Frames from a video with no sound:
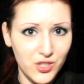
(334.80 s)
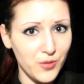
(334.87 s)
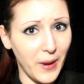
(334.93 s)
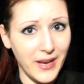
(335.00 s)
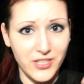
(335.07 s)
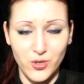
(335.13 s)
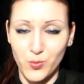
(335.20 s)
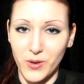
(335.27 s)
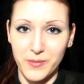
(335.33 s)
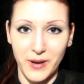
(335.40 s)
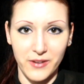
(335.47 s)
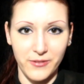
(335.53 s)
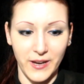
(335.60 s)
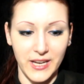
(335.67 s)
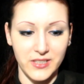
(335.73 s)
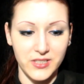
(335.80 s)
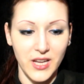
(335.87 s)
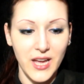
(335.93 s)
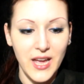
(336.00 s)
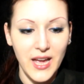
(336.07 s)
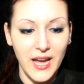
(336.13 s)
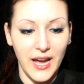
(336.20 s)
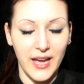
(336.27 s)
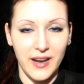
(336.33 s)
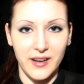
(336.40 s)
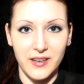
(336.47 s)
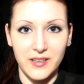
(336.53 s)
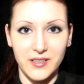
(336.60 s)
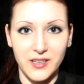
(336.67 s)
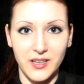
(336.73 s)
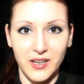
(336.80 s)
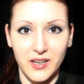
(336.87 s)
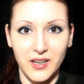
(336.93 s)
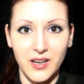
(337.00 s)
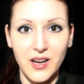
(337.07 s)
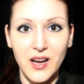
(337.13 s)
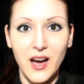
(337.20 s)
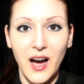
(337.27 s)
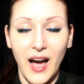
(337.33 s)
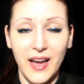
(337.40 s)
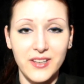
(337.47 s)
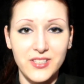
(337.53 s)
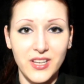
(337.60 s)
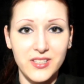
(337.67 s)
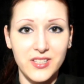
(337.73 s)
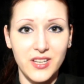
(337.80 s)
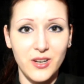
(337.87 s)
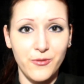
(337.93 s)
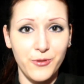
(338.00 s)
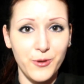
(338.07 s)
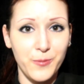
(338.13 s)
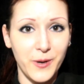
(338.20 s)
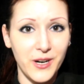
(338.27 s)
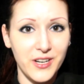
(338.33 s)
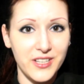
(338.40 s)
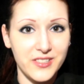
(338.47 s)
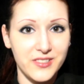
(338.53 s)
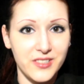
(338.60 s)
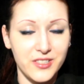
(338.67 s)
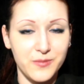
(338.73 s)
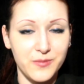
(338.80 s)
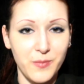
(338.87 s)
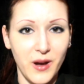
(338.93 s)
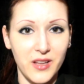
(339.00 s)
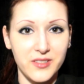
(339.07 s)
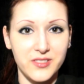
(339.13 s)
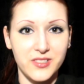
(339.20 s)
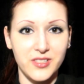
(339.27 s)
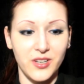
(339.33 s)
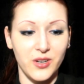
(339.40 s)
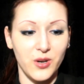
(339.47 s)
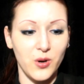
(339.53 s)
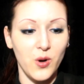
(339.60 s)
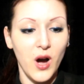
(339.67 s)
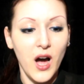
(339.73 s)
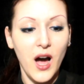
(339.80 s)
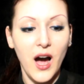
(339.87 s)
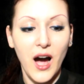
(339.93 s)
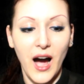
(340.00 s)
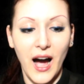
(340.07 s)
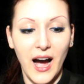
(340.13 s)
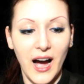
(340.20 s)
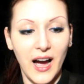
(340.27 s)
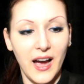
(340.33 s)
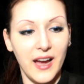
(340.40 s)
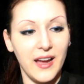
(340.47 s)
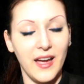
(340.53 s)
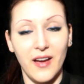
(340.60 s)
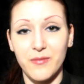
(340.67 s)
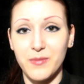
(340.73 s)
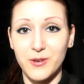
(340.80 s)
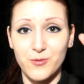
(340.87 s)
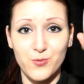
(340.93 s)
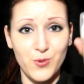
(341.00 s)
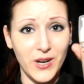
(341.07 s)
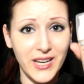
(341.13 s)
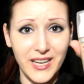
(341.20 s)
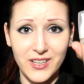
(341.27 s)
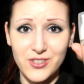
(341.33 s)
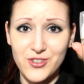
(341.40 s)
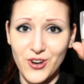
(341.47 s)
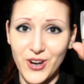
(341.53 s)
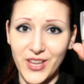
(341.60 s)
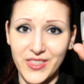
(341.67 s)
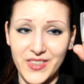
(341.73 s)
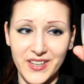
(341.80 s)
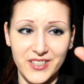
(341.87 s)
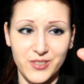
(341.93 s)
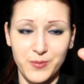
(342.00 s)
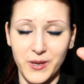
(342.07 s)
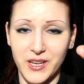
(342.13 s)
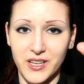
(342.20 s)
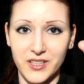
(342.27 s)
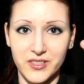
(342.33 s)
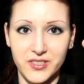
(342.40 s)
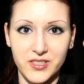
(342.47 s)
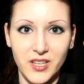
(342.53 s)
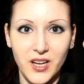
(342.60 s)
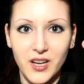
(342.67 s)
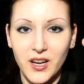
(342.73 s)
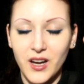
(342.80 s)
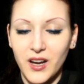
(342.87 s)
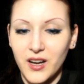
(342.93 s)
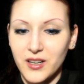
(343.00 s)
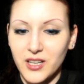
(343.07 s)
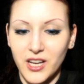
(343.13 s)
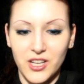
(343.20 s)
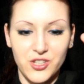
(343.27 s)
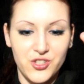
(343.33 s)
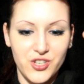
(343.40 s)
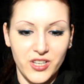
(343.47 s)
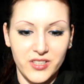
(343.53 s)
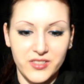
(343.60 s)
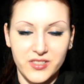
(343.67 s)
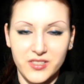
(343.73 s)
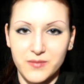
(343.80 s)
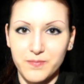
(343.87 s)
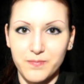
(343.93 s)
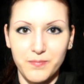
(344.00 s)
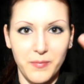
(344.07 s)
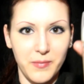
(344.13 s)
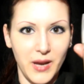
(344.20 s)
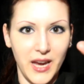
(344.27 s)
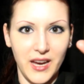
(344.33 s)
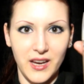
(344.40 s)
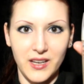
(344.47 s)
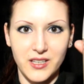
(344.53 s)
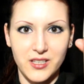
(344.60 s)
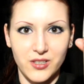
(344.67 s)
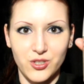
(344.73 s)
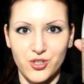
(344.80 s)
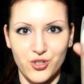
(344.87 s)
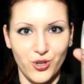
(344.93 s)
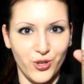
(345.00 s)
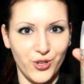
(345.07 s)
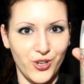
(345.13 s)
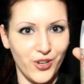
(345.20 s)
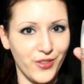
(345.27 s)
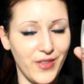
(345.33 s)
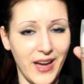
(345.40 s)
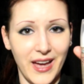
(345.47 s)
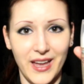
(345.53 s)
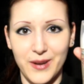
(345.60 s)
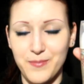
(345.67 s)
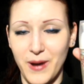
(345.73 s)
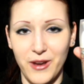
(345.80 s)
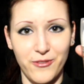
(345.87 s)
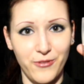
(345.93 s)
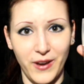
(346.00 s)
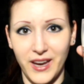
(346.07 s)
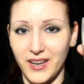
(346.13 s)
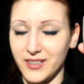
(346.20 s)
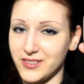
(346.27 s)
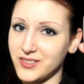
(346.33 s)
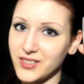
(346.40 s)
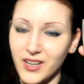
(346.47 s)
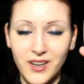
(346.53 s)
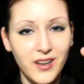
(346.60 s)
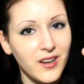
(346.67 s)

match it with my face. And I attended a few parties this month, so I have been really enjoying this because it just made sure that my face